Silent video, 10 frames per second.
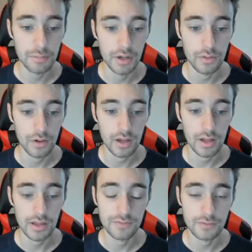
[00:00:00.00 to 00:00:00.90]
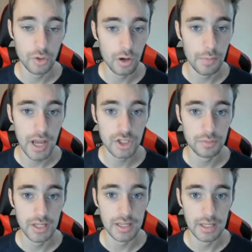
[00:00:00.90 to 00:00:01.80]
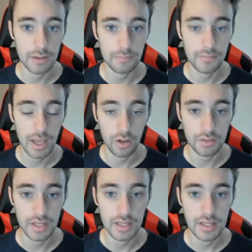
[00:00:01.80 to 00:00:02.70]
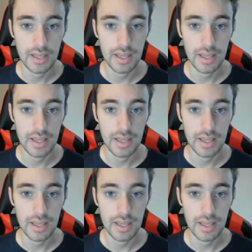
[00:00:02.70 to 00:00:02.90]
But if Terrell Basham can get healthy